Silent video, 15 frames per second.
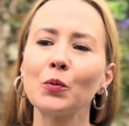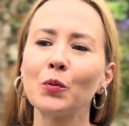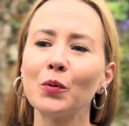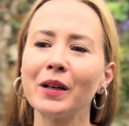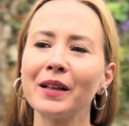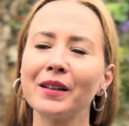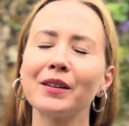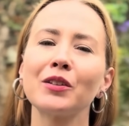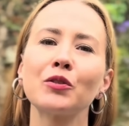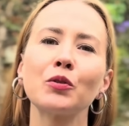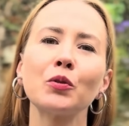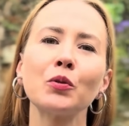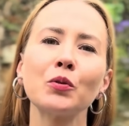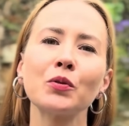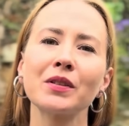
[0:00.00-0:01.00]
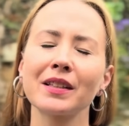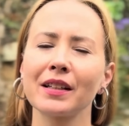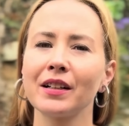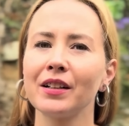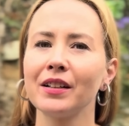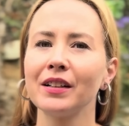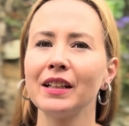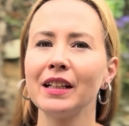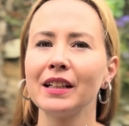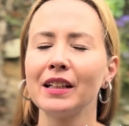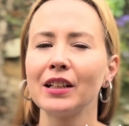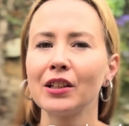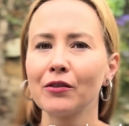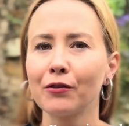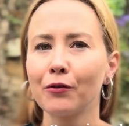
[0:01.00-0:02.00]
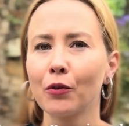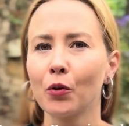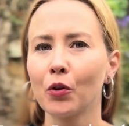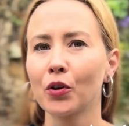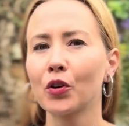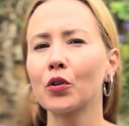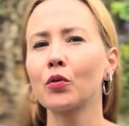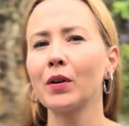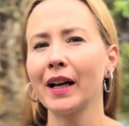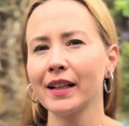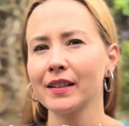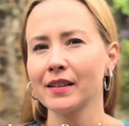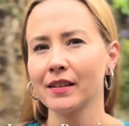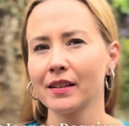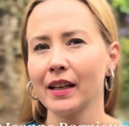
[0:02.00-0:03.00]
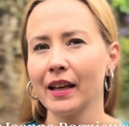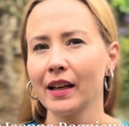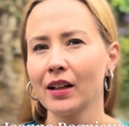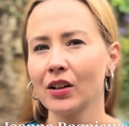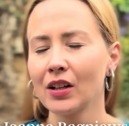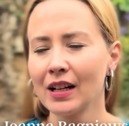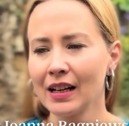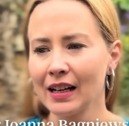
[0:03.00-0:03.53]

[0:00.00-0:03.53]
with the tools that are needed for grand scale